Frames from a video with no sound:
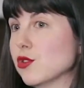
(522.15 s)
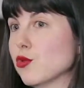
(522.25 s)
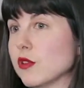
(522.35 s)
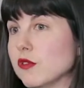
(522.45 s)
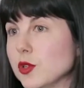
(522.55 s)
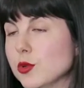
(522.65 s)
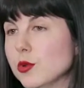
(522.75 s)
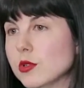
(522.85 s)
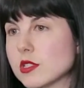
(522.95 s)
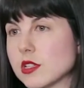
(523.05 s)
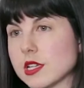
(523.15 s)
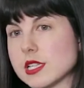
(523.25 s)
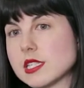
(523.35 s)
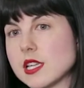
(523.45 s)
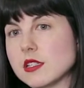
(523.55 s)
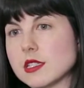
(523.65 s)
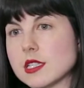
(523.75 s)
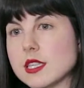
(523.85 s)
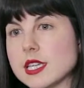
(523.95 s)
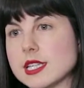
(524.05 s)
to review, to
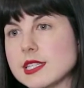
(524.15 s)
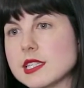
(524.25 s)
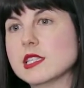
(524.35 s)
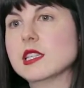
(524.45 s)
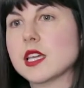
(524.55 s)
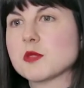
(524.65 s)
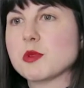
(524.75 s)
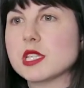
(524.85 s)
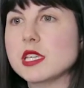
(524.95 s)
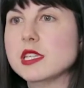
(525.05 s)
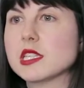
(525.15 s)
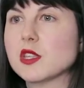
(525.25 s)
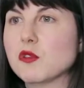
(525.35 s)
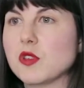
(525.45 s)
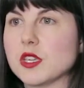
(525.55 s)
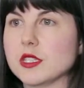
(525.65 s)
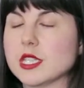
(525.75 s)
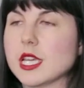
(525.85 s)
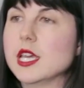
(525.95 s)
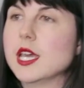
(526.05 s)
consult the existing expertise in the
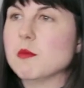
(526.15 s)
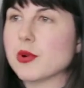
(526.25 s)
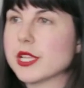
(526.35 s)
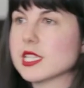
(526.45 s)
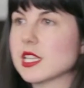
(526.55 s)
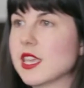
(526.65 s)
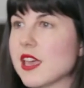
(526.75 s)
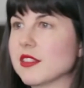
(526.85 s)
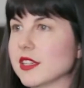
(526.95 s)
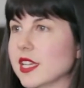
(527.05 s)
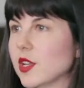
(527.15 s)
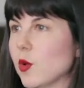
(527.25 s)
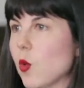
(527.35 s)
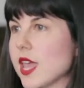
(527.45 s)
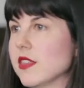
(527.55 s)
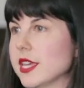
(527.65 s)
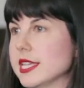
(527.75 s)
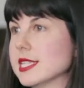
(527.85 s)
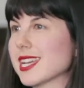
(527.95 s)
field and put it together in a way that is